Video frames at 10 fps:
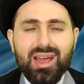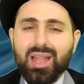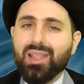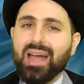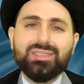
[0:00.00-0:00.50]

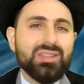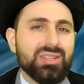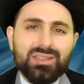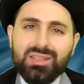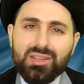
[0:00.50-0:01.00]
Allah
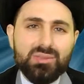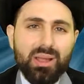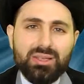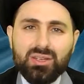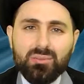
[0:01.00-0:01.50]
doesn't need us,
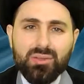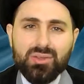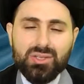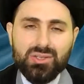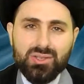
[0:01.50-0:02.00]
my dear
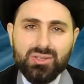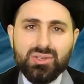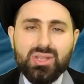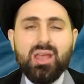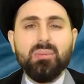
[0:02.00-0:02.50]
brothers and
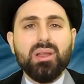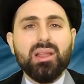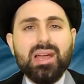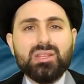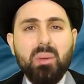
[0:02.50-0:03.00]
sisters, but
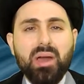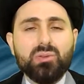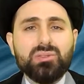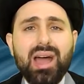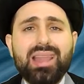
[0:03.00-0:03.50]
Allah subhanahu
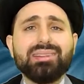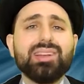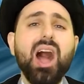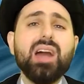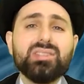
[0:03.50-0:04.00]
wa ta'ala
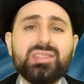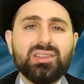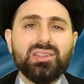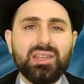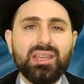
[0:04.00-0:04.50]

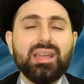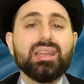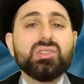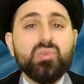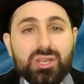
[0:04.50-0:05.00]
constantly
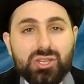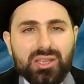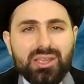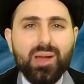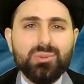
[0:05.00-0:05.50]
is
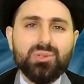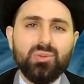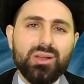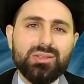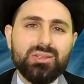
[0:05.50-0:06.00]
reaching out
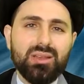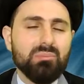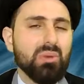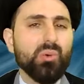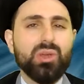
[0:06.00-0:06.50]
to us,
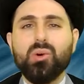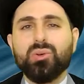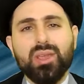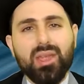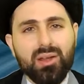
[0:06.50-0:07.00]
but we
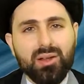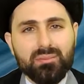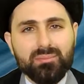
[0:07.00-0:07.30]
don't care.